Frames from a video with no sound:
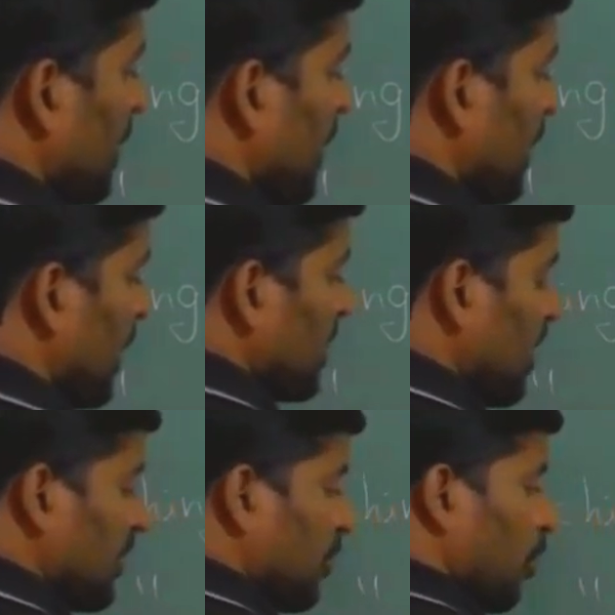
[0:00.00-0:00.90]
Delta
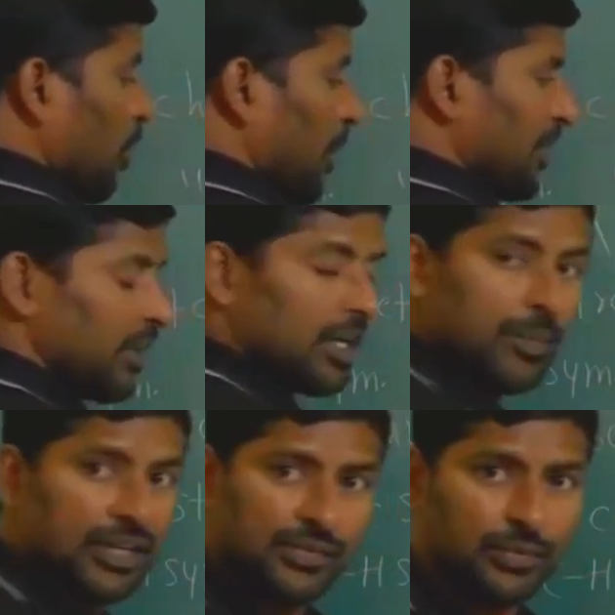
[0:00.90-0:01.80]
J is equal to plus or
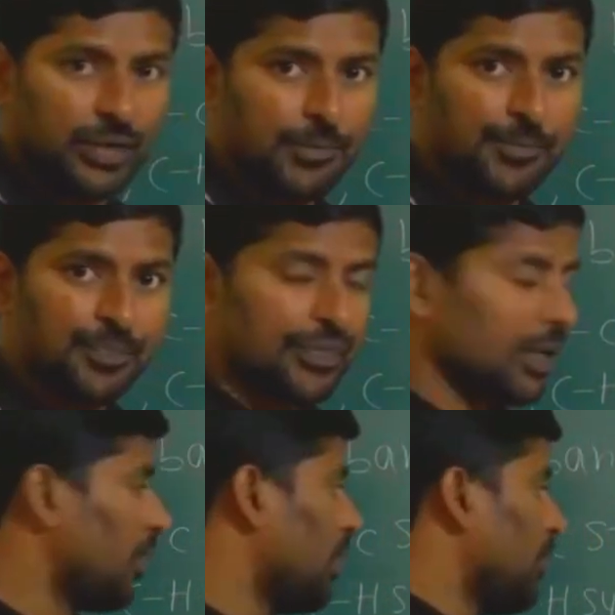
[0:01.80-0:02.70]
minus 1.
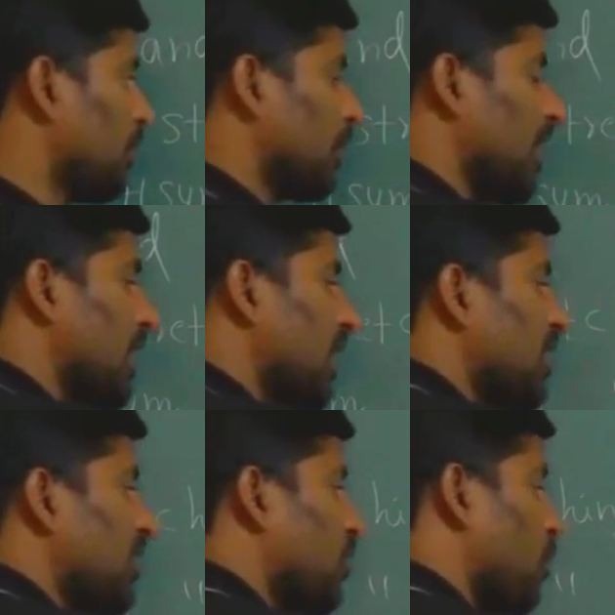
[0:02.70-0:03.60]
So delta
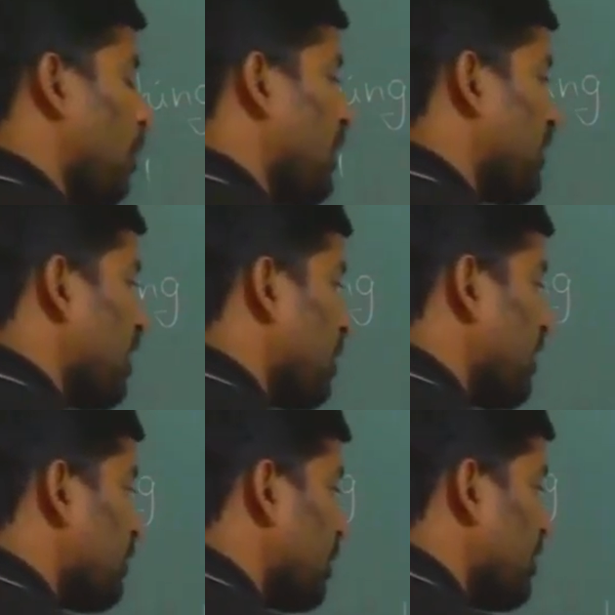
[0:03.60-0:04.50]
J is equal to plus or
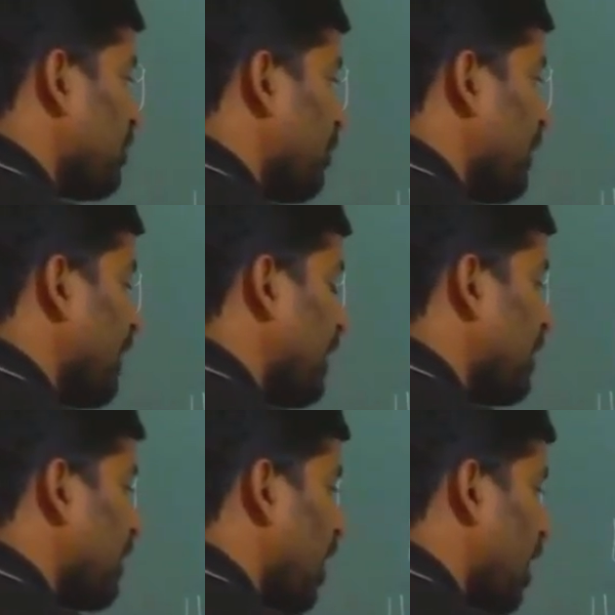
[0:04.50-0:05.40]
minus 1 means P
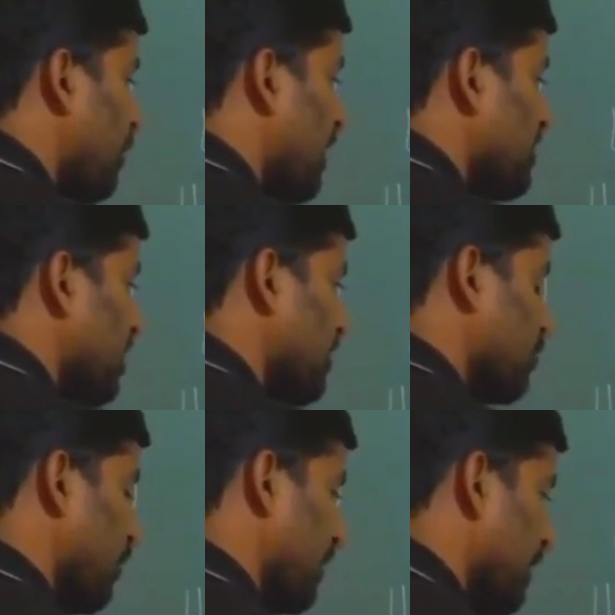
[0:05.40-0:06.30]
and R branch
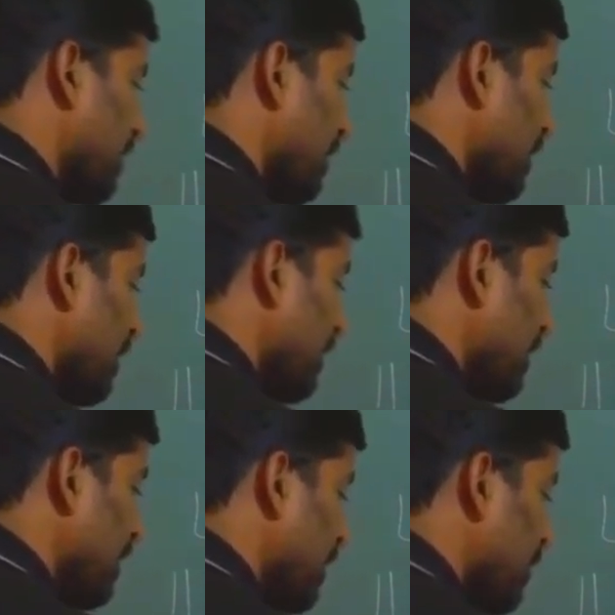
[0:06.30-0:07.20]
lines we will get.
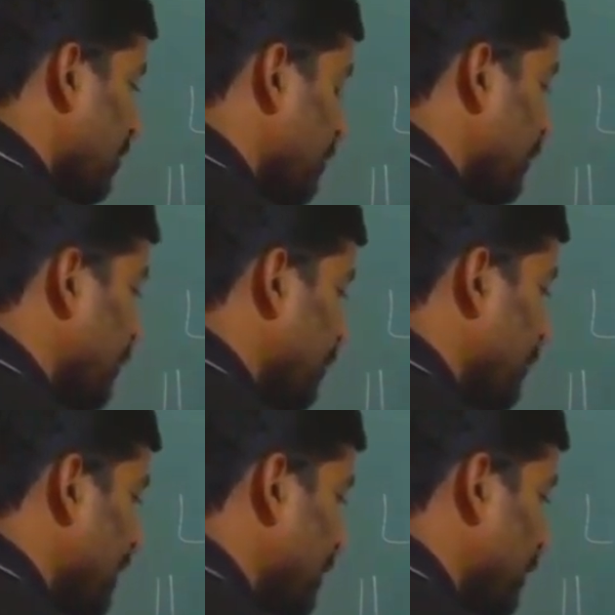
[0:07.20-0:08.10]
Here
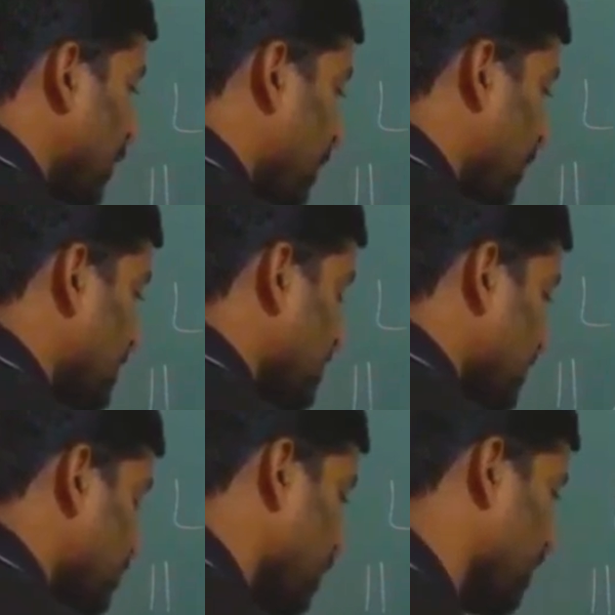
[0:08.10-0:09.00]
PQR branch
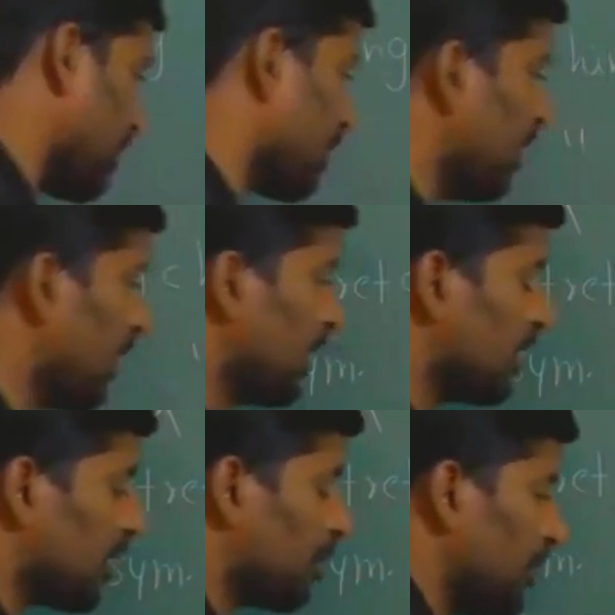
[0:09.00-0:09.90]
lines we will get.
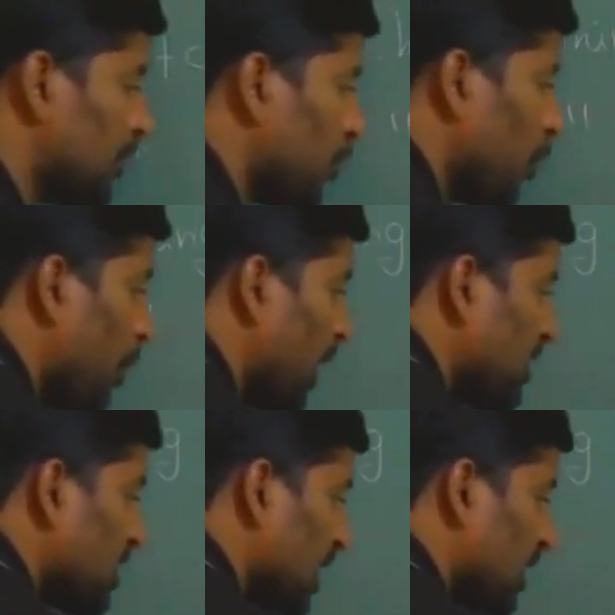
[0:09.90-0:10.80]
That means Q
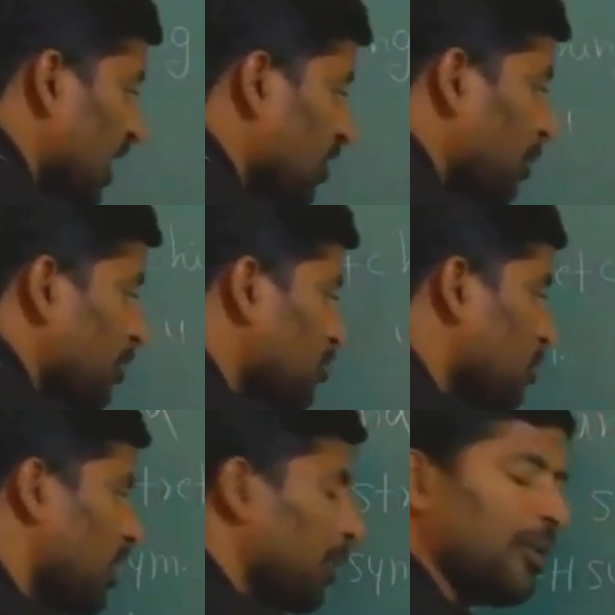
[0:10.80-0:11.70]
branch line corresponds
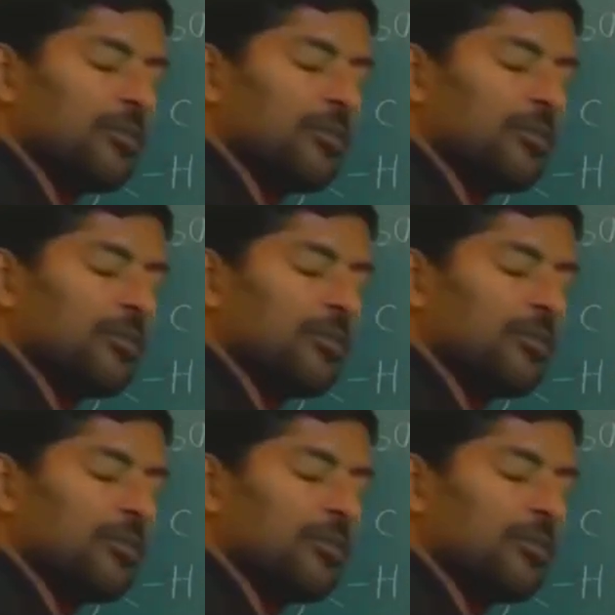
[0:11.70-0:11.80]
to what?